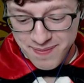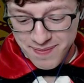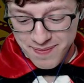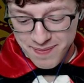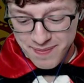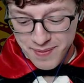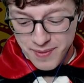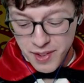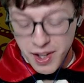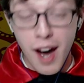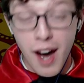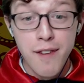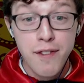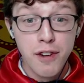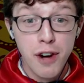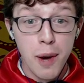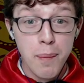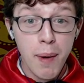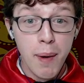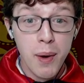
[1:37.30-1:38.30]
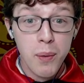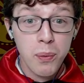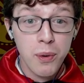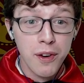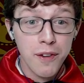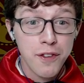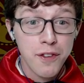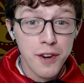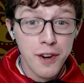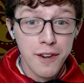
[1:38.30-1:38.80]
Cover art by
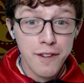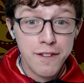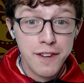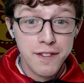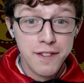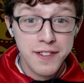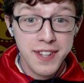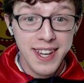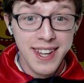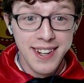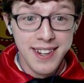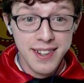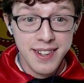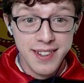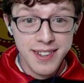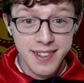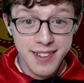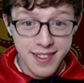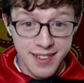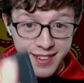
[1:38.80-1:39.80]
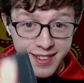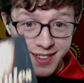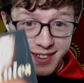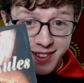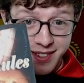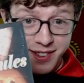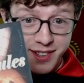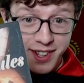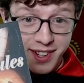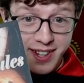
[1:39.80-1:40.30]
WolfGirl15.
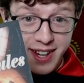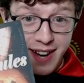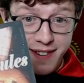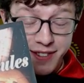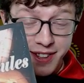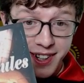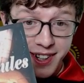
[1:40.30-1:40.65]
Good cover.